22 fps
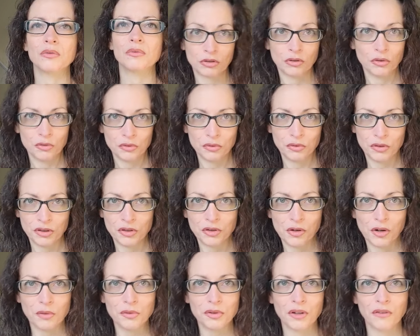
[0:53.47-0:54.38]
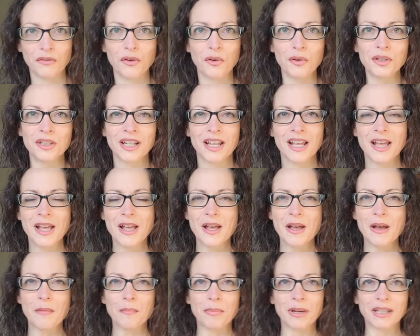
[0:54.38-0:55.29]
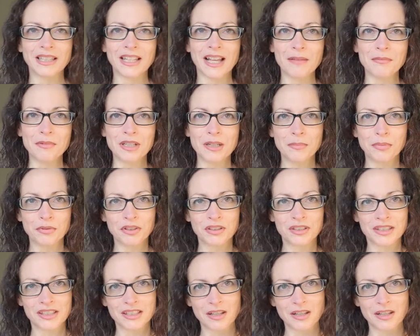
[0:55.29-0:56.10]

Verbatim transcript: not going to disclose, of course. But I'm going to put